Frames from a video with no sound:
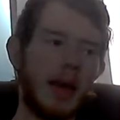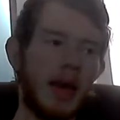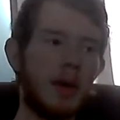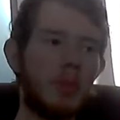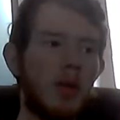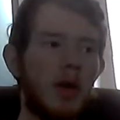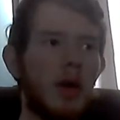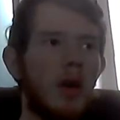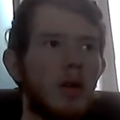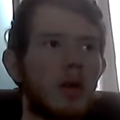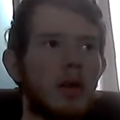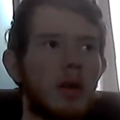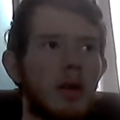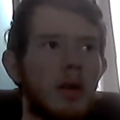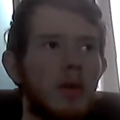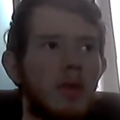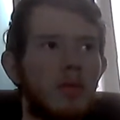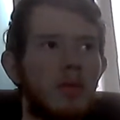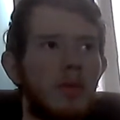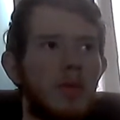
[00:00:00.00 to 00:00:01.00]
And we all
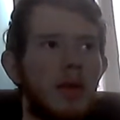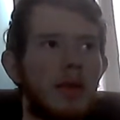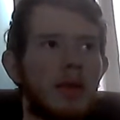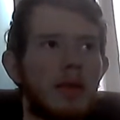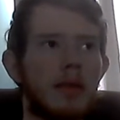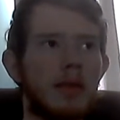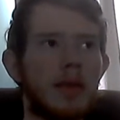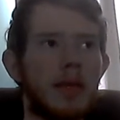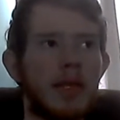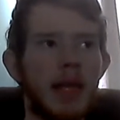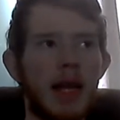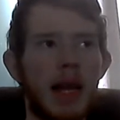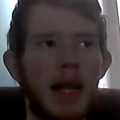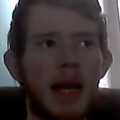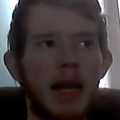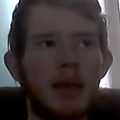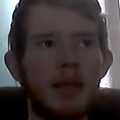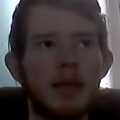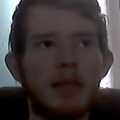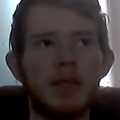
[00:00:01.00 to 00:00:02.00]
know with Dead
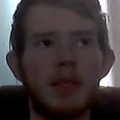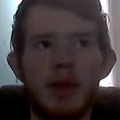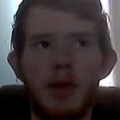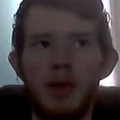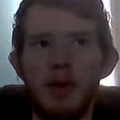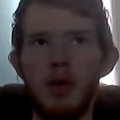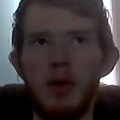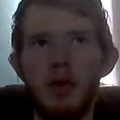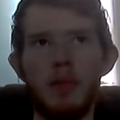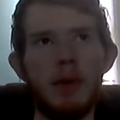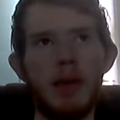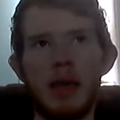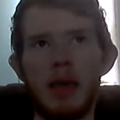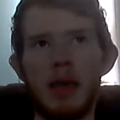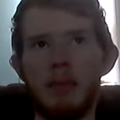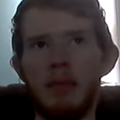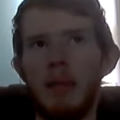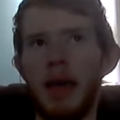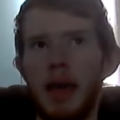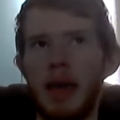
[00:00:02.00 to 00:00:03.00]
Island 2
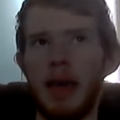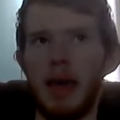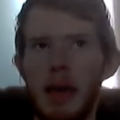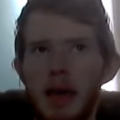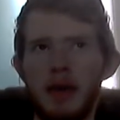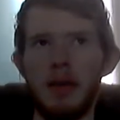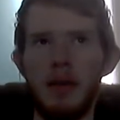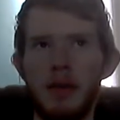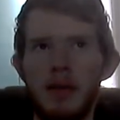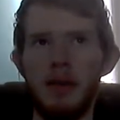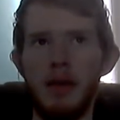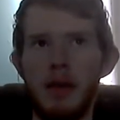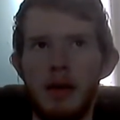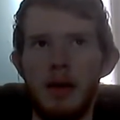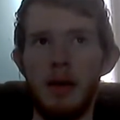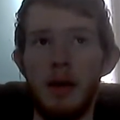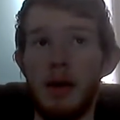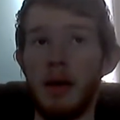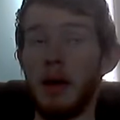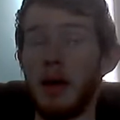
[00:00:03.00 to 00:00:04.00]
being made,
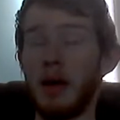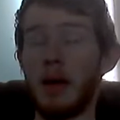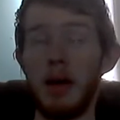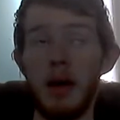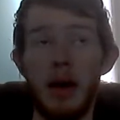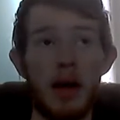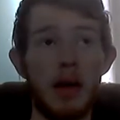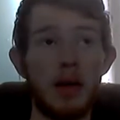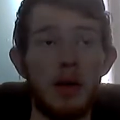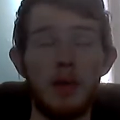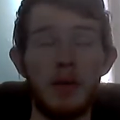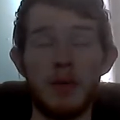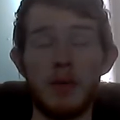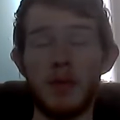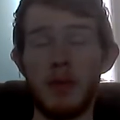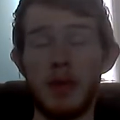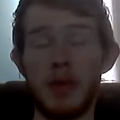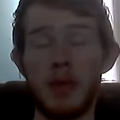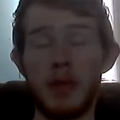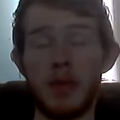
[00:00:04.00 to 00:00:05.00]
God knows
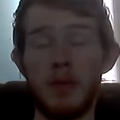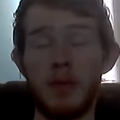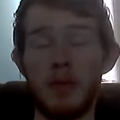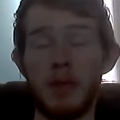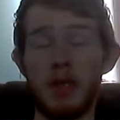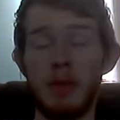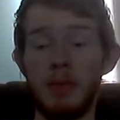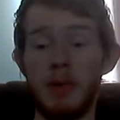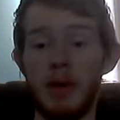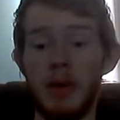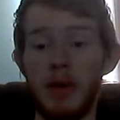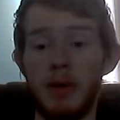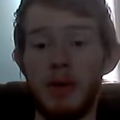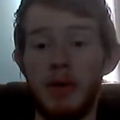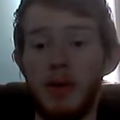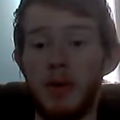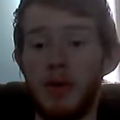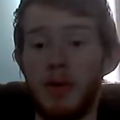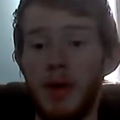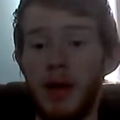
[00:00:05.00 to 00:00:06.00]
when it's going to be
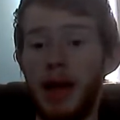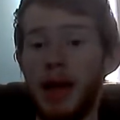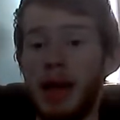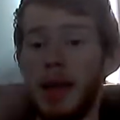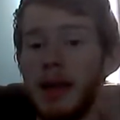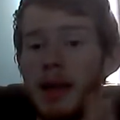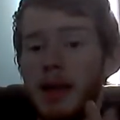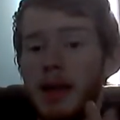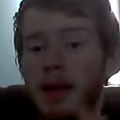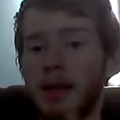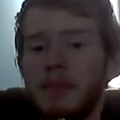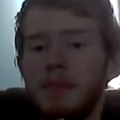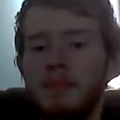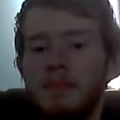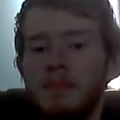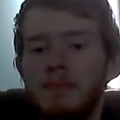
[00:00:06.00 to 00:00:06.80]
created,